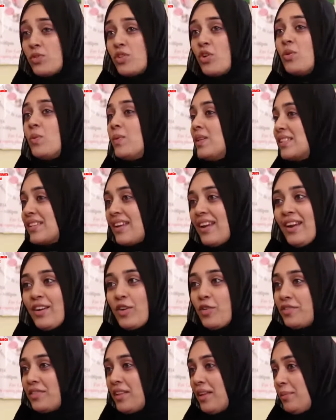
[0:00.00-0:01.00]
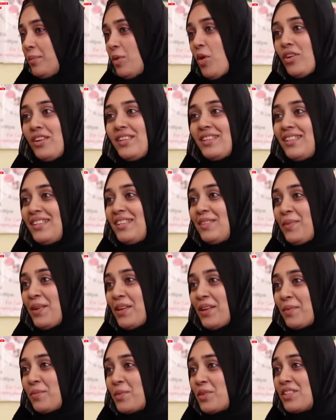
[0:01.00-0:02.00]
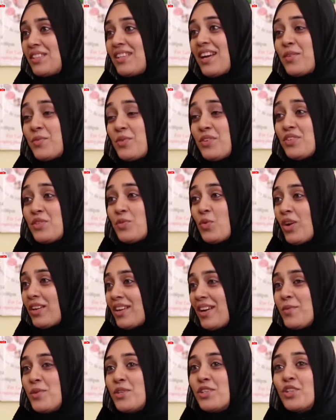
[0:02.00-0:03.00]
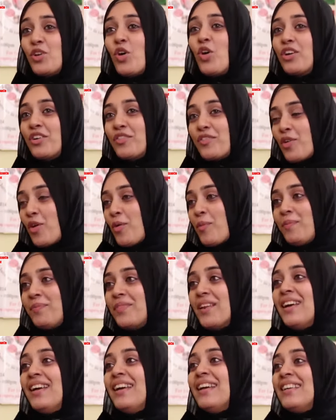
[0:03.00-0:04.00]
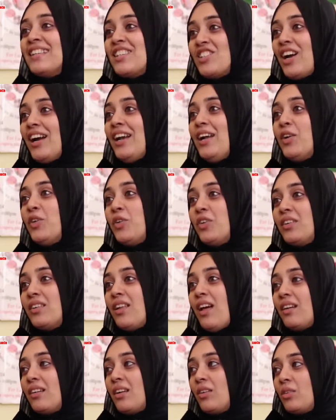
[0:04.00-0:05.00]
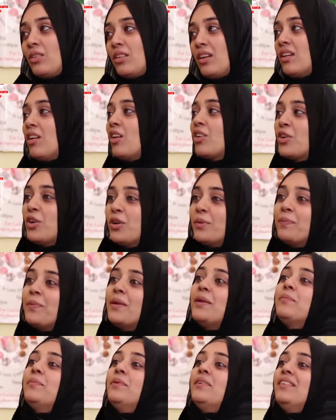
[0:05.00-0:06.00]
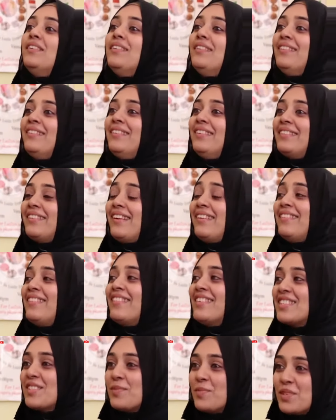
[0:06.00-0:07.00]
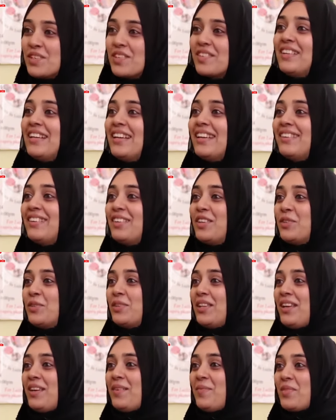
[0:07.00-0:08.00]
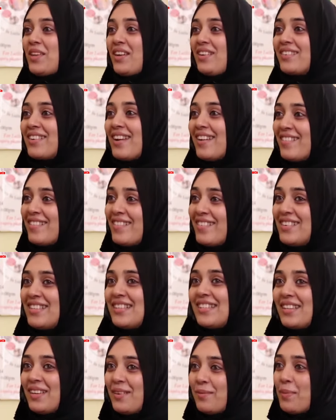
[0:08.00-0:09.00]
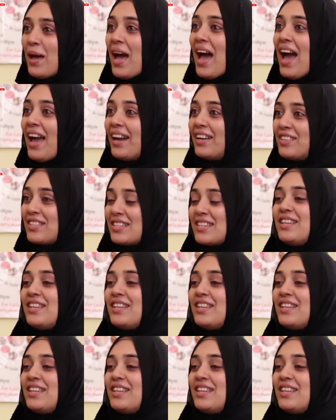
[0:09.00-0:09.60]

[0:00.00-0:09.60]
I was always scared of them, honestly speaking, because that is what I was taught from childhood, that, you know, they are not good people. Terrorism is related to them. They are terrorists. They are bad.